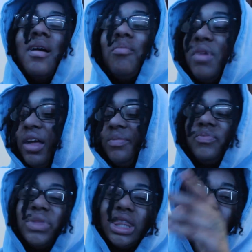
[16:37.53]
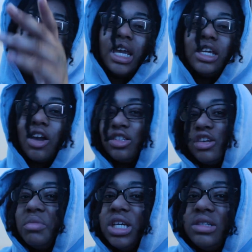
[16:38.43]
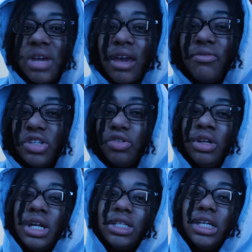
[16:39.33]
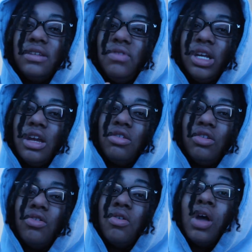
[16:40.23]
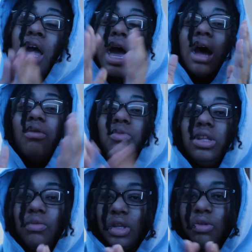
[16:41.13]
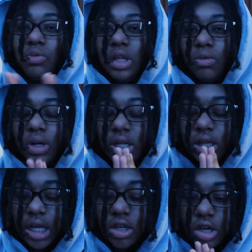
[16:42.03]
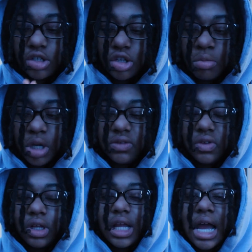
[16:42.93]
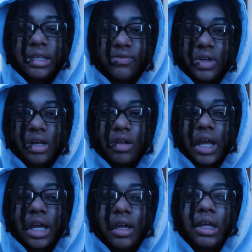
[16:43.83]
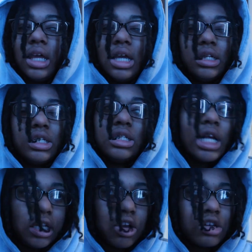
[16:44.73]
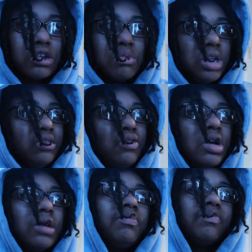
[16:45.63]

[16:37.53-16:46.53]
But, no, thank y'all so much, man, for tuning into this video, dude. I really, really, really want to thank y'all so much for the last video. Like, again, just thank y'all so much for it.